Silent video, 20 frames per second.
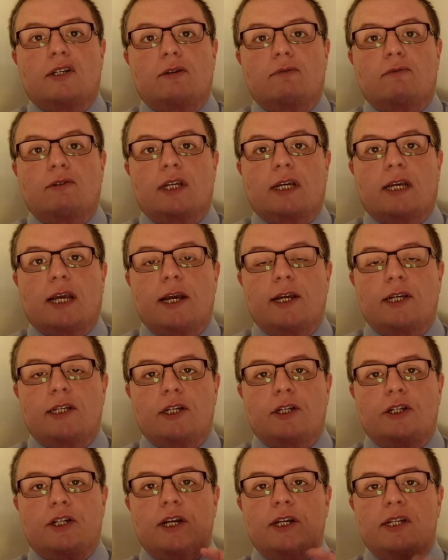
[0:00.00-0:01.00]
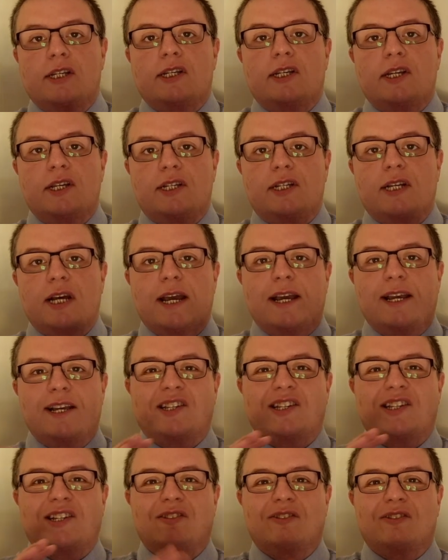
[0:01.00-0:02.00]
It was the case in Jesus' day,
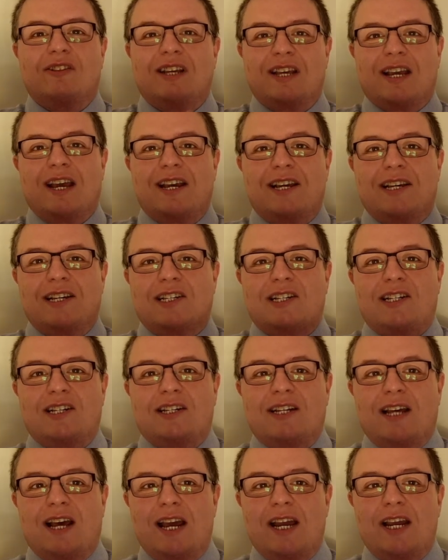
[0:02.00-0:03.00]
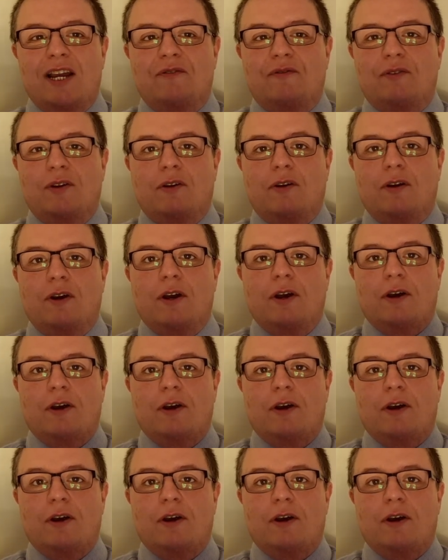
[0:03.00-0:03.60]
it's still the case today if you